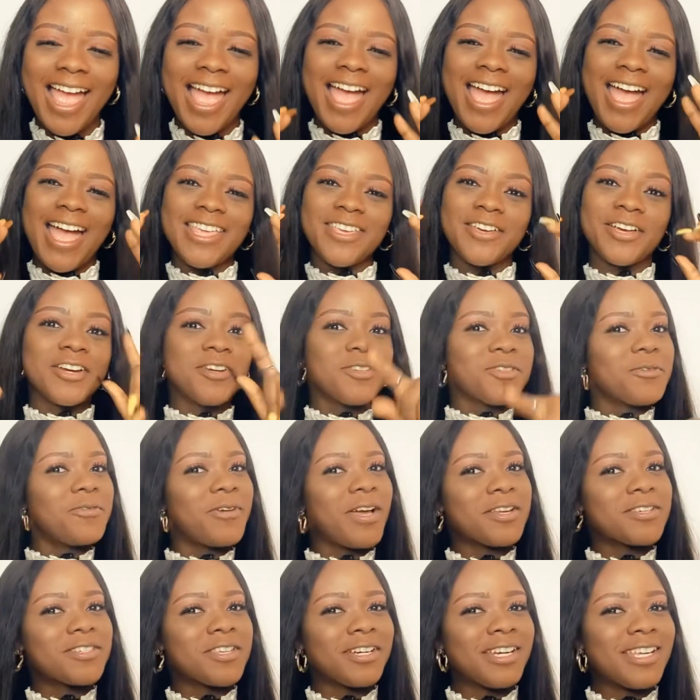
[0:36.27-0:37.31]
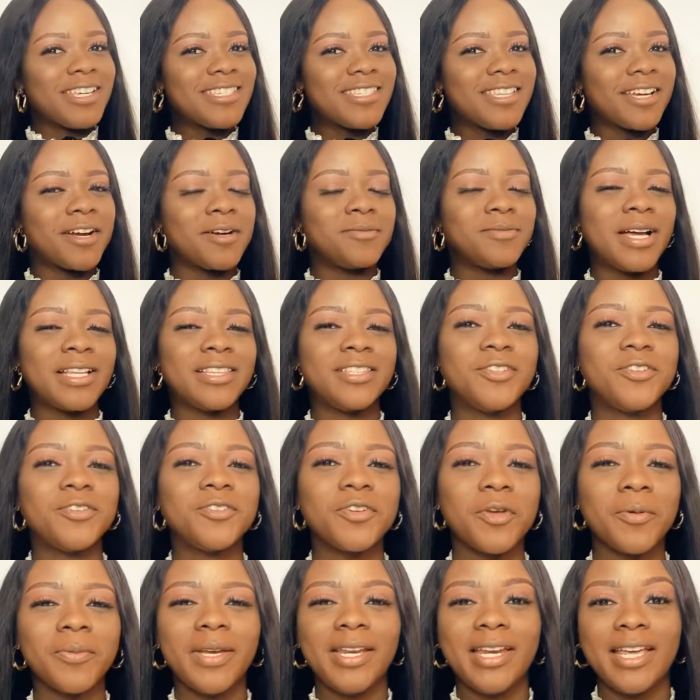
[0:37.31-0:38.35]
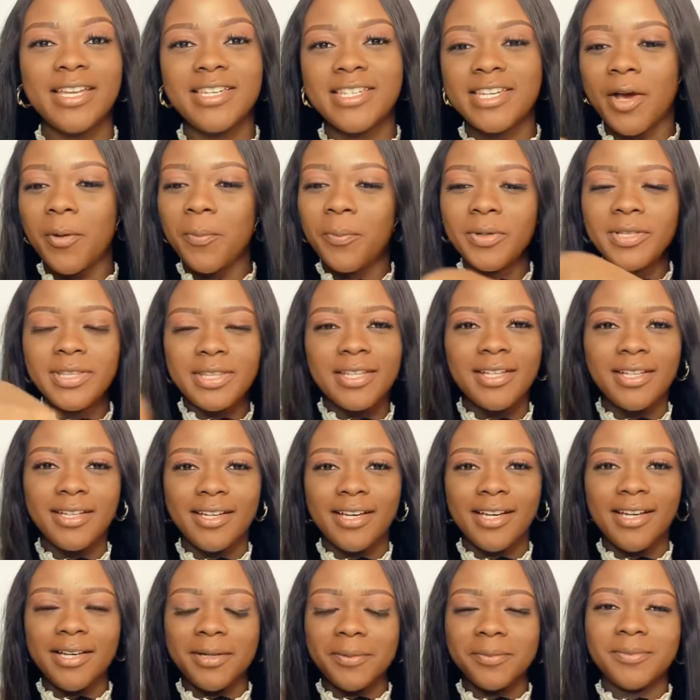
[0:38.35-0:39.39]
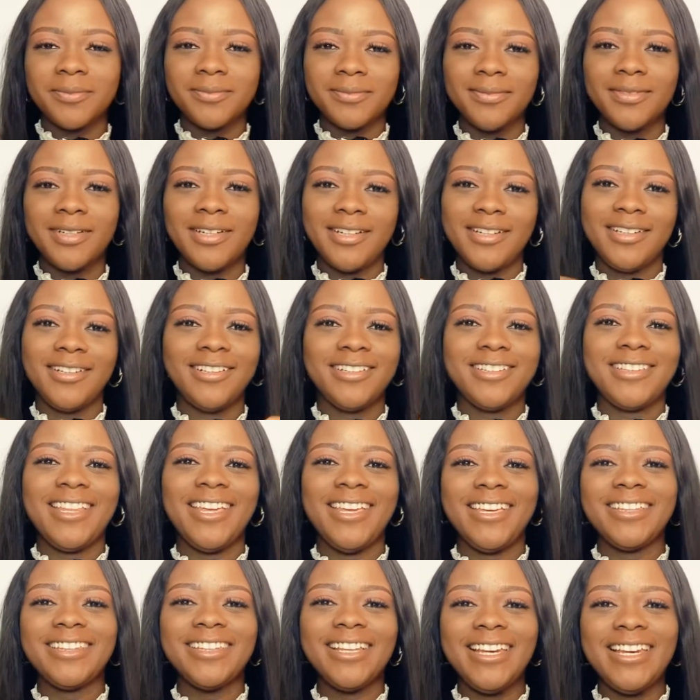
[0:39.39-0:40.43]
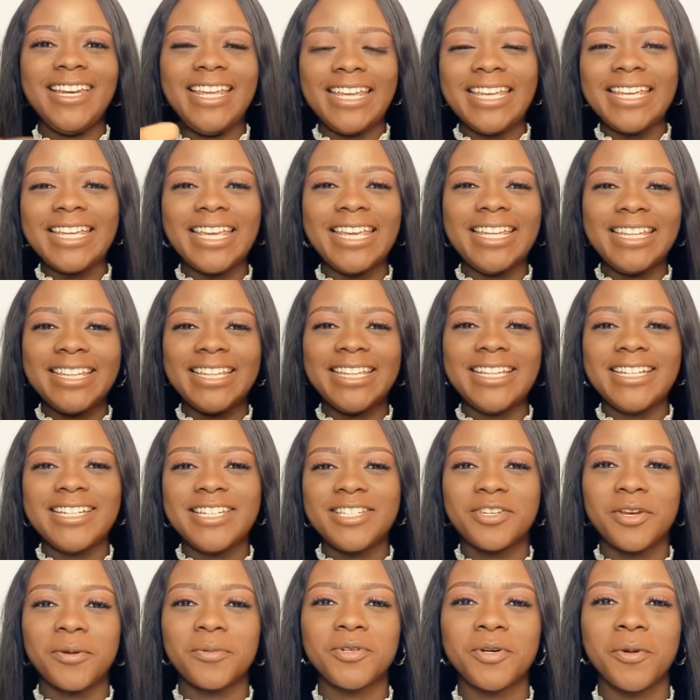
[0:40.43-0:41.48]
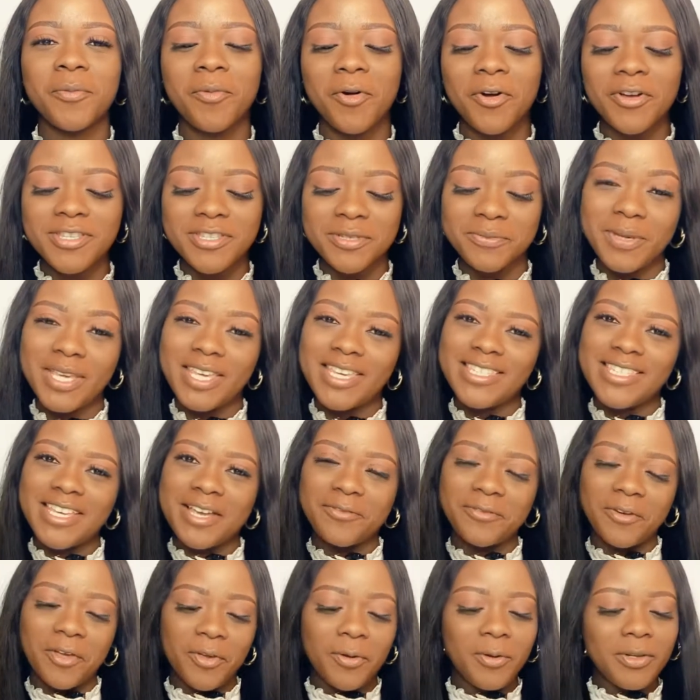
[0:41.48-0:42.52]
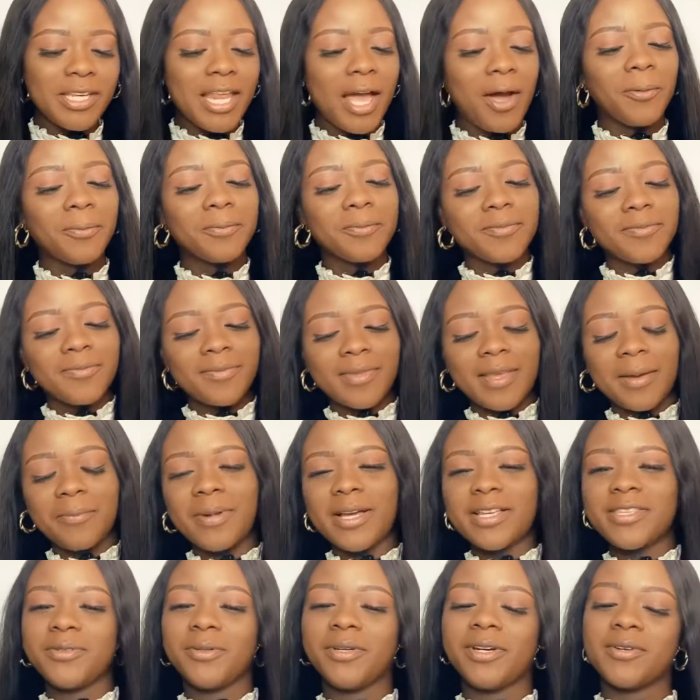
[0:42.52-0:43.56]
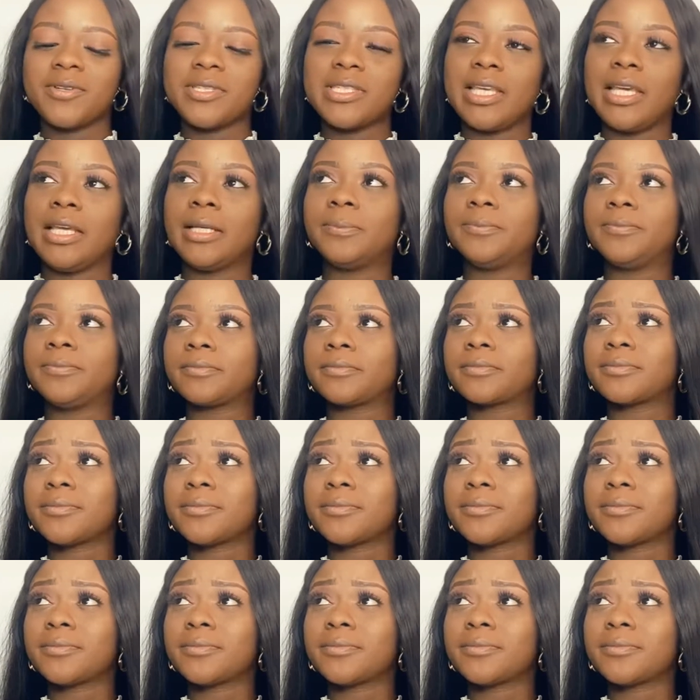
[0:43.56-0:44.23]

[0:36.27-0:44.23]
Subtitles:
You can also find us on Instagram at theshoeshop.nig. I'll put the link in the description box to make it easier for you. Now, back to what I was saying.